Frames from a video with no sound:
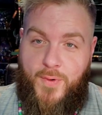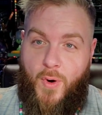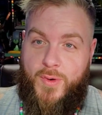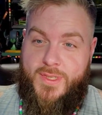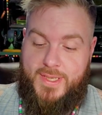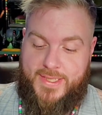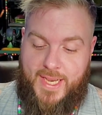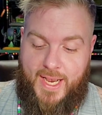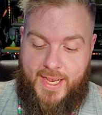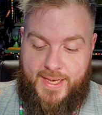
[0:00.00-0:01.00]
photos of this
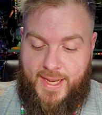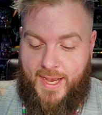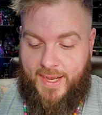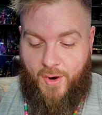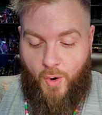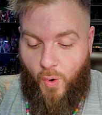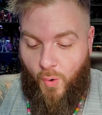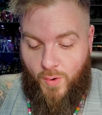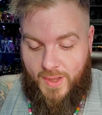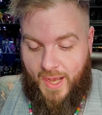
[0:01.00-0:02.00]
guy, not a
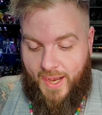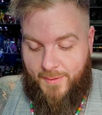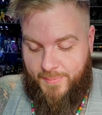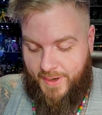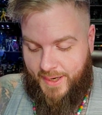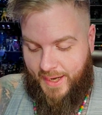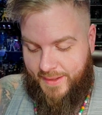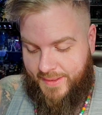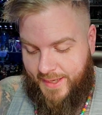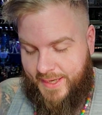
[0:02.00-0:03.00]
whole lot, but I
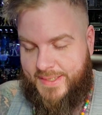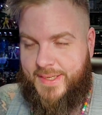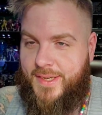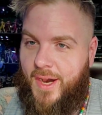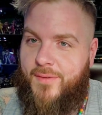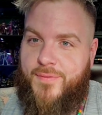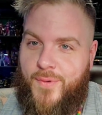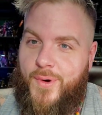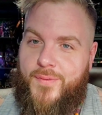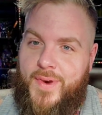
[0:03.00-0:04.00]
think it's enough
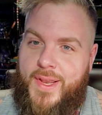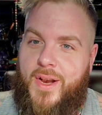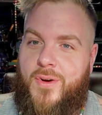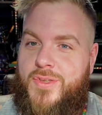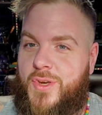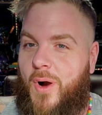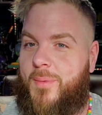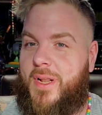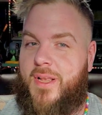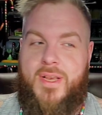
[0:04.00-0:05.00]
for a video. So I'm
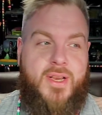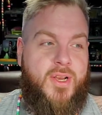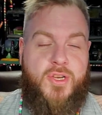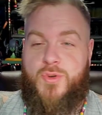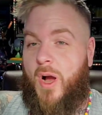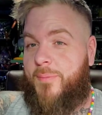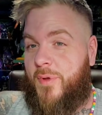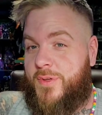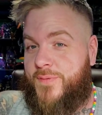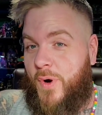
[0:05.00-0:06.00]
going to drop
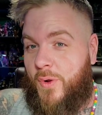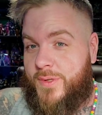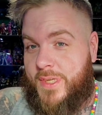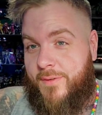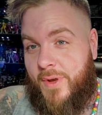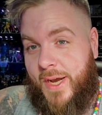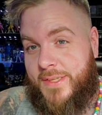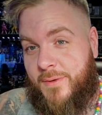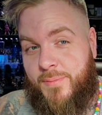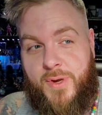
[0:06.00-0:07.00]
those photos, give you
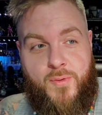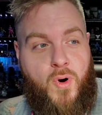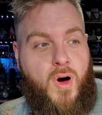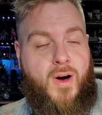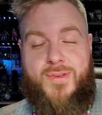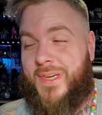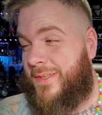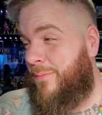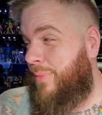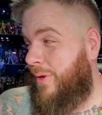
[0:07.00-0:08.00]
guys some B-roll. I also got
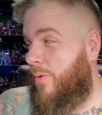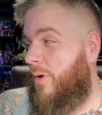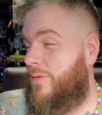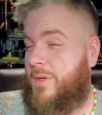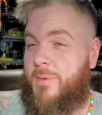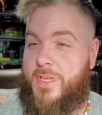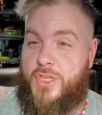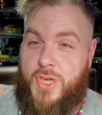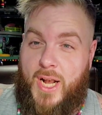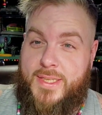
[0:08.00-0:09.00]
some B-roll of some of the
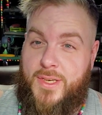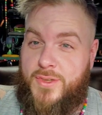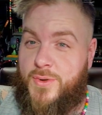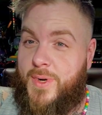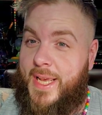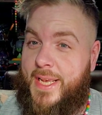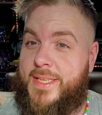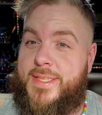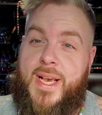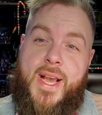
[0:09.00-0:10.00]
shots I was doing
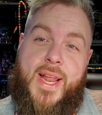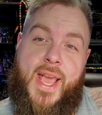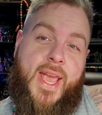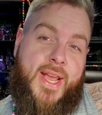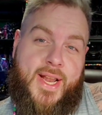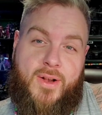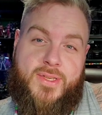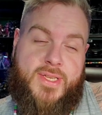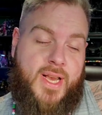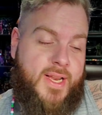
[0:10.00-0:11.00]
inside and
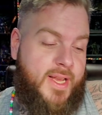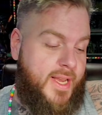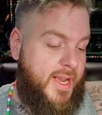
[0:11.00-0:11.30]
outside.